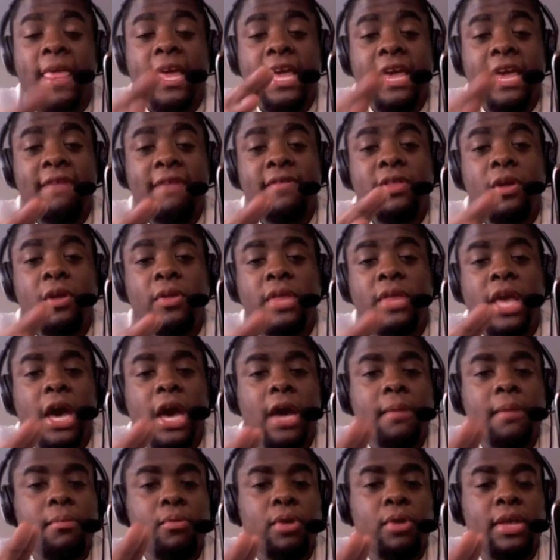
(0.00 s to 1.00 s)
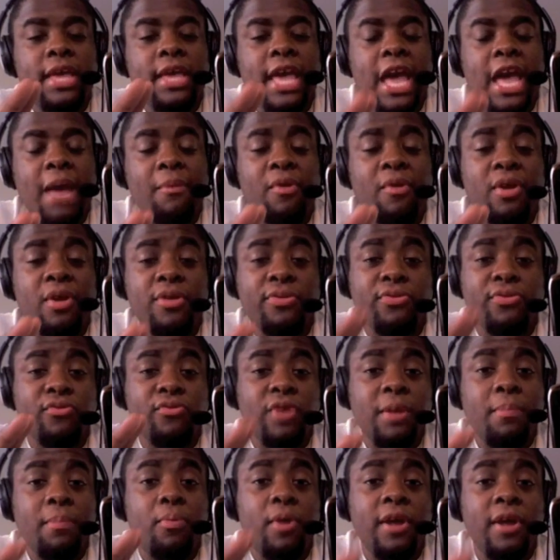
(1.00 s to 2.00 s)
Even though the onboard camera is
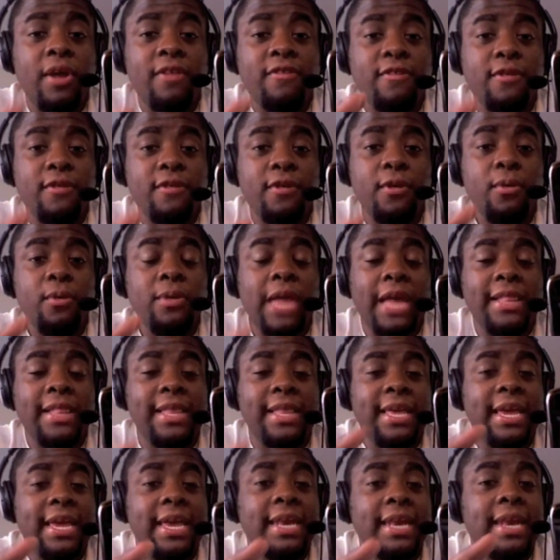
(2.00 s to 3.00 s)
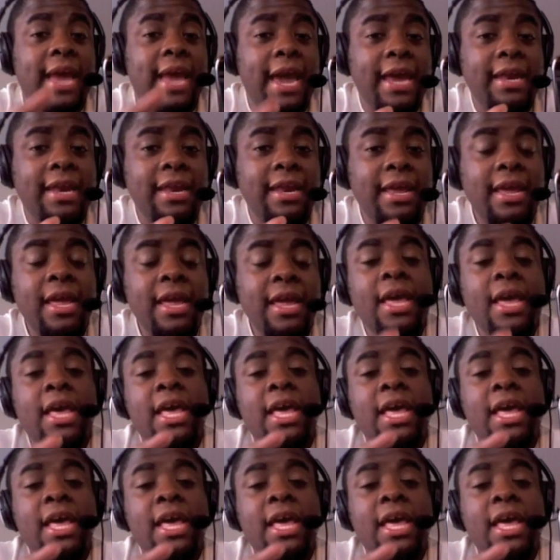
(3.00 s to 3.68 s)
3.2 like the E90,